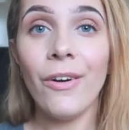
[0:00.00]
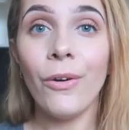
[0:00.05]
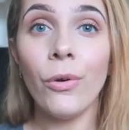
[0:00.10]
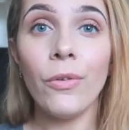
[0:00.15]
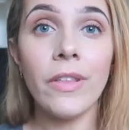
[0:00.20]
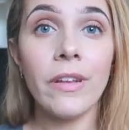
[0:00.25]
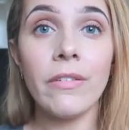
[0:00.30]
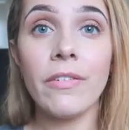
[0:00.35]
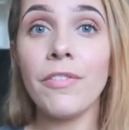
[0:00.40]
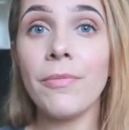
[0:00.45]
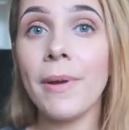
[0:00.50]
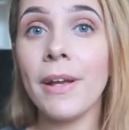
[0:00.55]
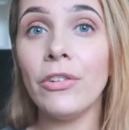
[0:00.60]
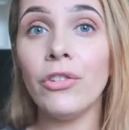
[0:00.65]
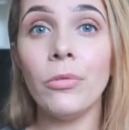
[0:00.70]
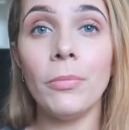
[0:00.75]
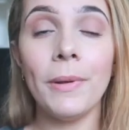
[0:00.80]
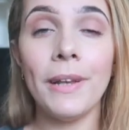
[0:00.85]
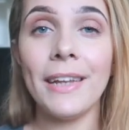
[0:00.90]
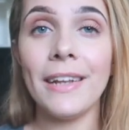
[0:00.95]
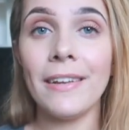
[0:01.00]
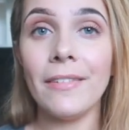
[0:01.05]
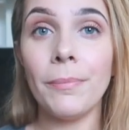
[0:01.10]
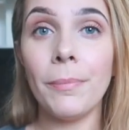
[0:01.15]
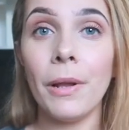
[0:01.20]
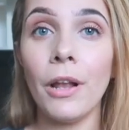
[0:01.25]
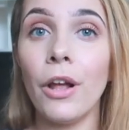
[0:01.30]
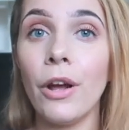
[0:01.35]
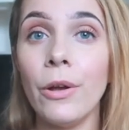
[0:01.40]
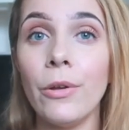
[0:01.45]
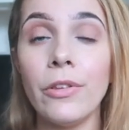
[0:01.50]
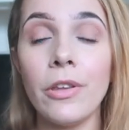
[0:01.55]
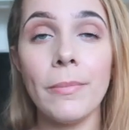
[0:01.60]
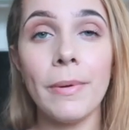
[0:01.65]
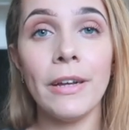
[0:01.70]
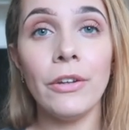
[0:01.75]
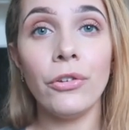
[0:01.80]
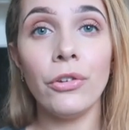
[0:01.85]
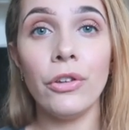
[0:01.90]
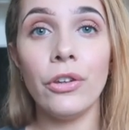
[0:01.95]
All their information will be linked below, so
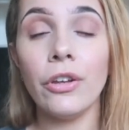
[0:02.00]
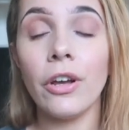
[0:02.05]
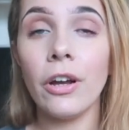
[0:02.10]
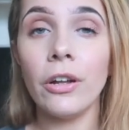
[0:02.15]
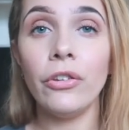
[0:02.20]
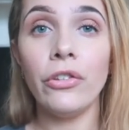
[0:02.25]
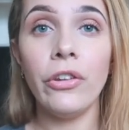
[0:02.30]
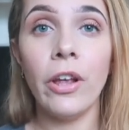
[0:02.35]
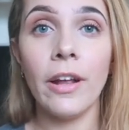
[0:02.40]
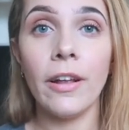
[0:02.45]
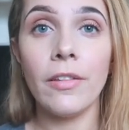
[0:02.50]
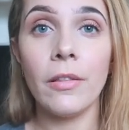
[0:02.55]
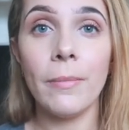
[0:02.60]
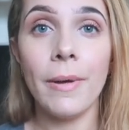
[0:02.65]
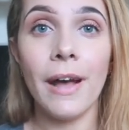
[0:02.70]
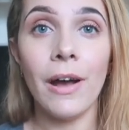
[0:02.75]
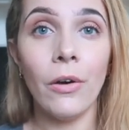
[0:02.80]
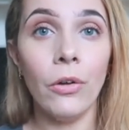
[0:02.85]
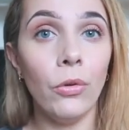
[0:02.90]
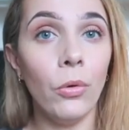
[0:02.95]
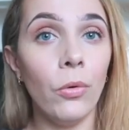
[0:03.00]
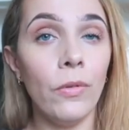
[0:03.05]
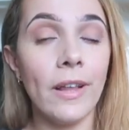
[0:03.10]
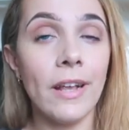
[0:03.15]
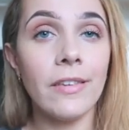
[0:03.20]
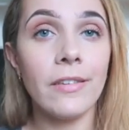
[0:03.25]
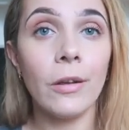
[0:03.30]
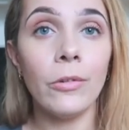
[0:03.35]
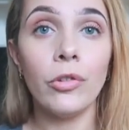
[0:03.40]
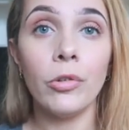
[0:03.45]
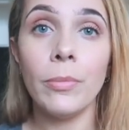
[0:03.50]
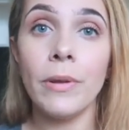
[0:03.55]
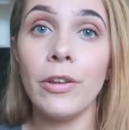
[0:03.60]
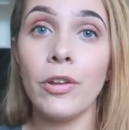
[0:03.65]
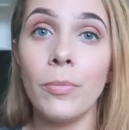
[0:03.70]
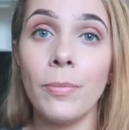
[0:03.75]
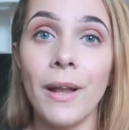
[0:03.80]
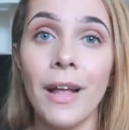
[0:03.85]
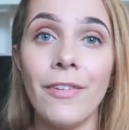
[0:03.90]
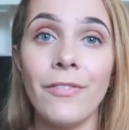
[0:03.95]
make sure you go and check them out on all their social
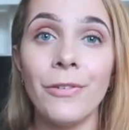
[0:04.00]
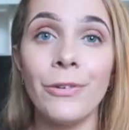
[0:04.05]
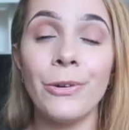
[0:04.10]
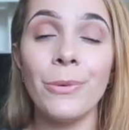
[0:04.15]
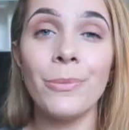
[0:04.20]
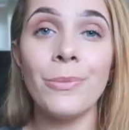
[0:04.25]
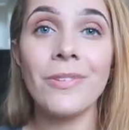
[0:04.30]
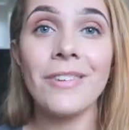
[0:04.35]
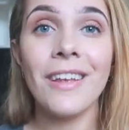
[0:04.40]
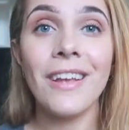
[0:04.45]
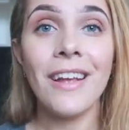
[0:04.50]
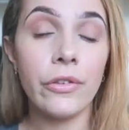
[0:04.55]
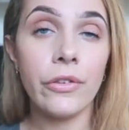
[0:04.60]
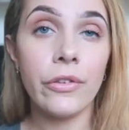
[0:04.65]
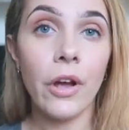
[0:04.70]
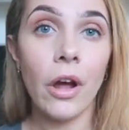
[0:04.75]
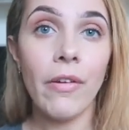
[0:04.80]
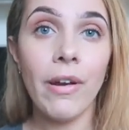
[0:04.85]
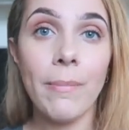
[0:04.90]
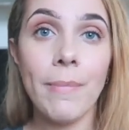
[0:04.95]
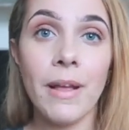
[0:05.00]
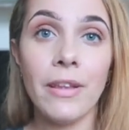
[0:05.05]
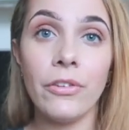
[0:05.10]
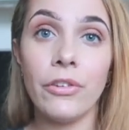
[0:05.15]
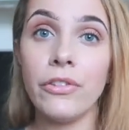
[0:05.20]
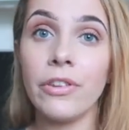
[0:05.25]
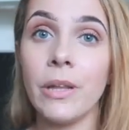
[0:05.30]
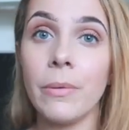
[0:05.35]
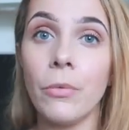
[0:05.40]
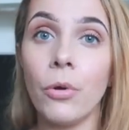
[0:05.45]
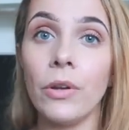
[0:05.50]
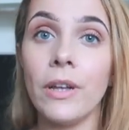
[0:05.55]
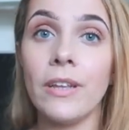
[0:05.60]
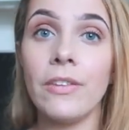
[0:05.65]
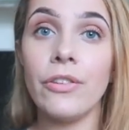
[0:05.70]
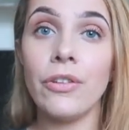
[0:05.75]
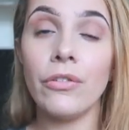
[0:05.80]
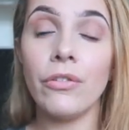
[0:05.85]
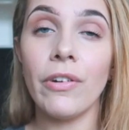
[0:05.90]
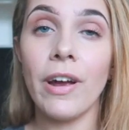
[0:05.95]
media platforms. Direct message them on
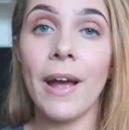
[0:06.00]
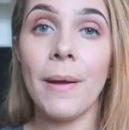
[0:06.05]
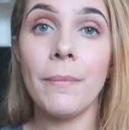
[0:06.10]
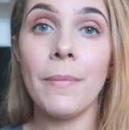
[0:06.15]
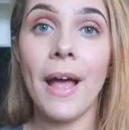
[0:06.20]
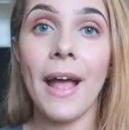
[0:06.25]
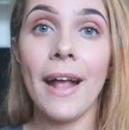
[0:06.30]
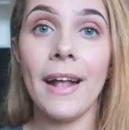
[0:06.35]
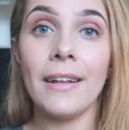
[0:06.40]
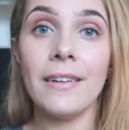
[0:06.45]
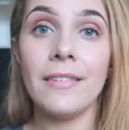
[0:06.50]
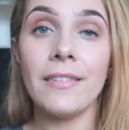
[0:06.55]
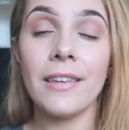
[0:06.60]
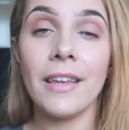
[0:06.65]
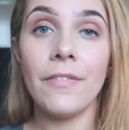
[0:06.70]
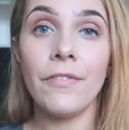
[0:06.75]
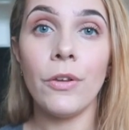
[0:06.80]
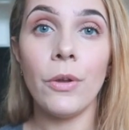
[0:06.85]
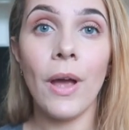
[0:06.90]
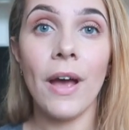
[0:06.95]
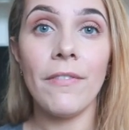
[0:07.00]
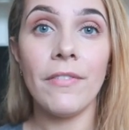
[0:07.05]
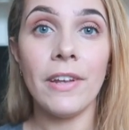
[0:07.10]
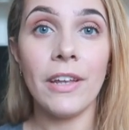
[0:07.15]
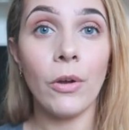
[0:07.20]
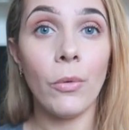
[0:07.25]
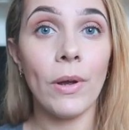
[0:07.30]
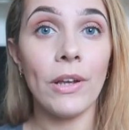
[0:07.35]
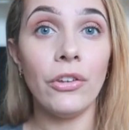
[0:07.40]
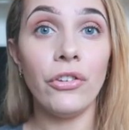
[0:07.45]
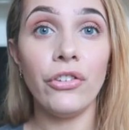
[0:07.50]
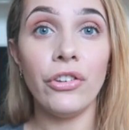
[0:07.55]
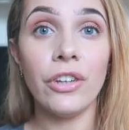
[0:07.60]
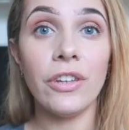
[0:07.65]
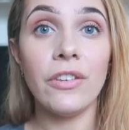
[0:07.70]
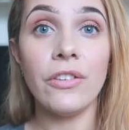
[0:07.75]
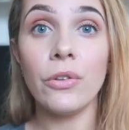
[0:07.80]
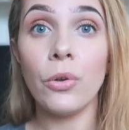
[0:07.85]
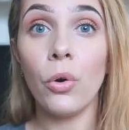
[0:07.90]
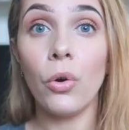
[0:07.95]
Instagram, and if you have any
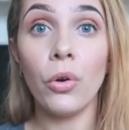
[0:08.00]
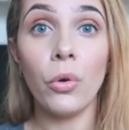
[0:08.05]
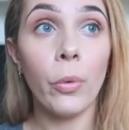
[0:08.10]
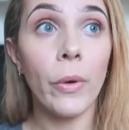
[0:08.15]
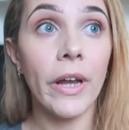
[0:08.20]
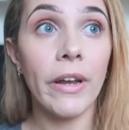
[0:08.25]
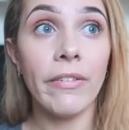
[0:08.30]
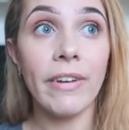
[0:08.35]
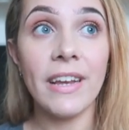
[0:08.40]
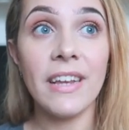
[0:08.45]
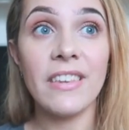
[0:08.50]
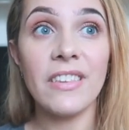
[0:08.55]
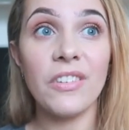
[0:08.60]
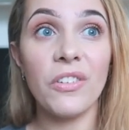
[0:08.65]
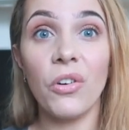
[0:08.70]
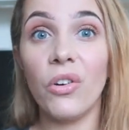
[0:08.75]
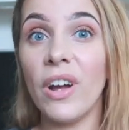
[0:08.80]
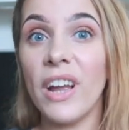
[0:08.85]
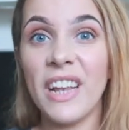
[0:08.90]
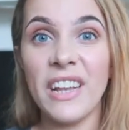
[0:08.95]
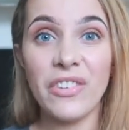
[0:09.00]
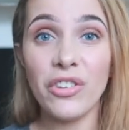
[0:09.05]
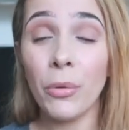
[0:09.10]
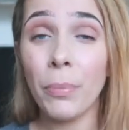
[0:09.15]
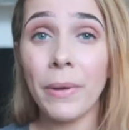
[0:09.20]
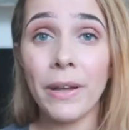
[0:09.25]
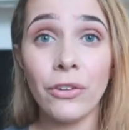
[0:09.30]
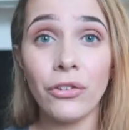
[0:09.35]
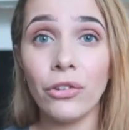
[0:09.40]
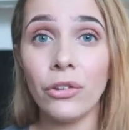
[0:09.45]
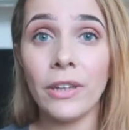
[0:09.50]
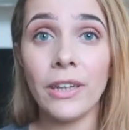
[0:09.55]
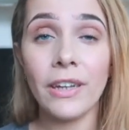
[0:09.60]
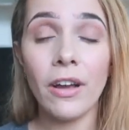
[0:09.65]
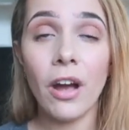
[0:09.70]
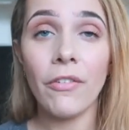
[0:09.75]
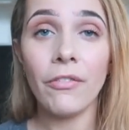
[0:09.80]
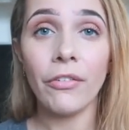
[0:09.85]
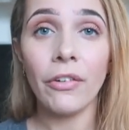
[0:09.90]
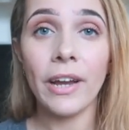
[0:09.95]
questions or queries or any topics you need
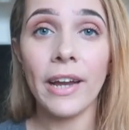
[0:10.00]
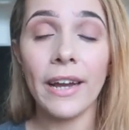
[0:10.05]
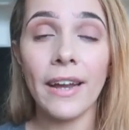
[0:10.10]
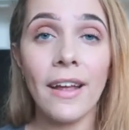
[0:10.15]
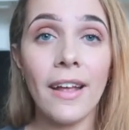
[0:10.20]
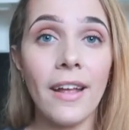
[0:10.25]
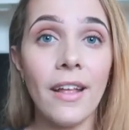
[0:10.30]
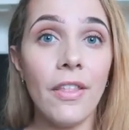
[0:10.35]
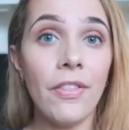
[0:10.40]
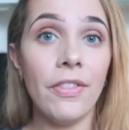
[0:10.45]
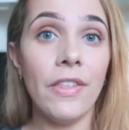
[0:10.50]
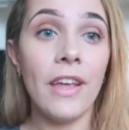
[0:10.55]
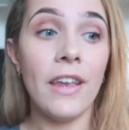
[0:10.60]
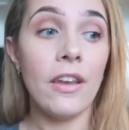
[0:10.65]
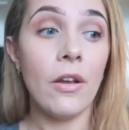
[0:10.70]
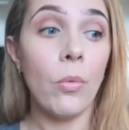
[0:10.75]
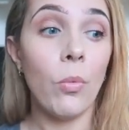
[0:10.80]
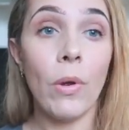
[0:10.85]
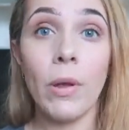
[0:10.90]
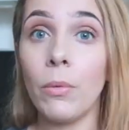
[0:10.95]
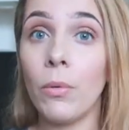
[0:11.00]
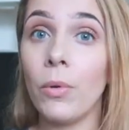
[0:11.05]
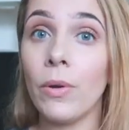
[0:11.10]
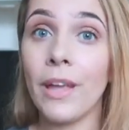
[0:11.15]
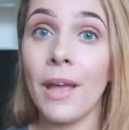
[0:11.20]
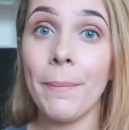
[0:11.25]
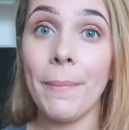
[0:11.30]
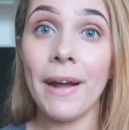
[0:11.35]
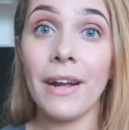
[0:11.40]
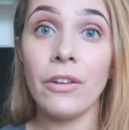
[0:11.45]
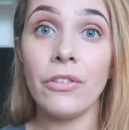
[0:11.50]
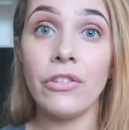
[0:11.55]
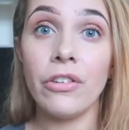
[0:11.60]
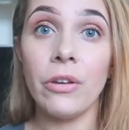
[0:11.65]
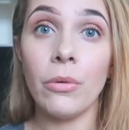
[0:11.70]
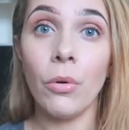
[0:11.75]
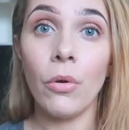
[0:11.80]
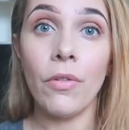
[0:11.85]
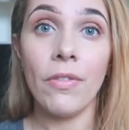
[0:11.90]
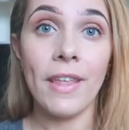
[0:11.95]
covering, then we will get back
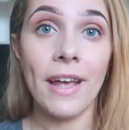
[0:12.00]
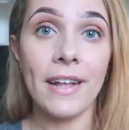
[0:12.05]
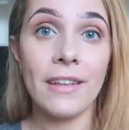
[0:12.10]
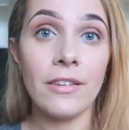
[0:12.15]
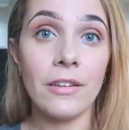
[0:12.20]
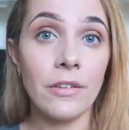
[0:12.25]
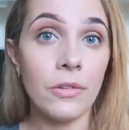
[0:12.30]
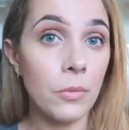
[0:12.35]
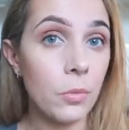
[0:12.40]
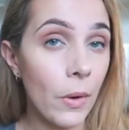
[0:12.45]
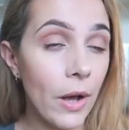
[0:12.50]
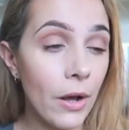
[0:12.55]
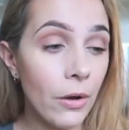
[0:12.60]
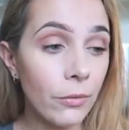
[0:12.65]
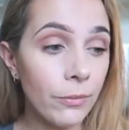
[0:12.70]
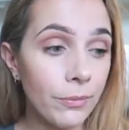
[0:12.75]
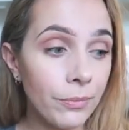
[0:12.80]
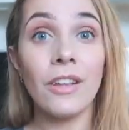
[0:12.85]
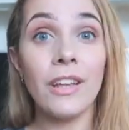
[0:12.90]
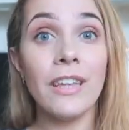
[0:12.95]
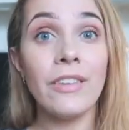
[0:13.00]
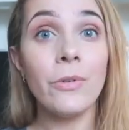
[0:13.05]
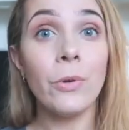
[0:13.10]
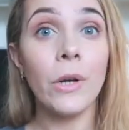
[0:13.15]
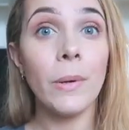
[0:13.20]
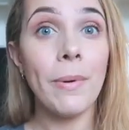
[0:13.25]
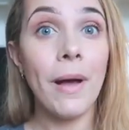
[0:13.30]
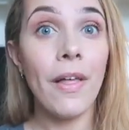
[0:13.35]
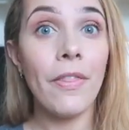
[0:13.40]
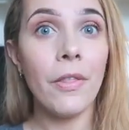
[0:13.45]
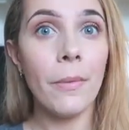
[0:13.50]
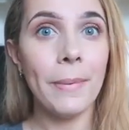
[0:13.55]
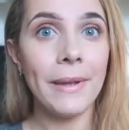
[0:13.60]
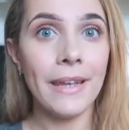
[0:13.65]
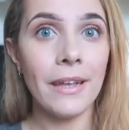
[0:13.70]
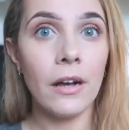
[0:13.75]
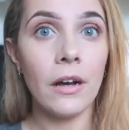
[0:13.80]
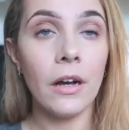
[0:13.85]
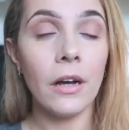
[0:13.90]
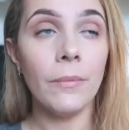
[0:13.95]
to you on that as well. So let's talk about the
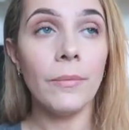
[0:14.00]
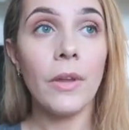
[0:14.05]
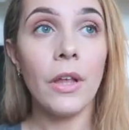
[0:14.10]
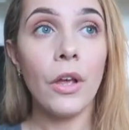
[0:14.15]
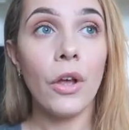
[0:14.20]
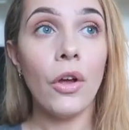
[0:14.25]
beaker.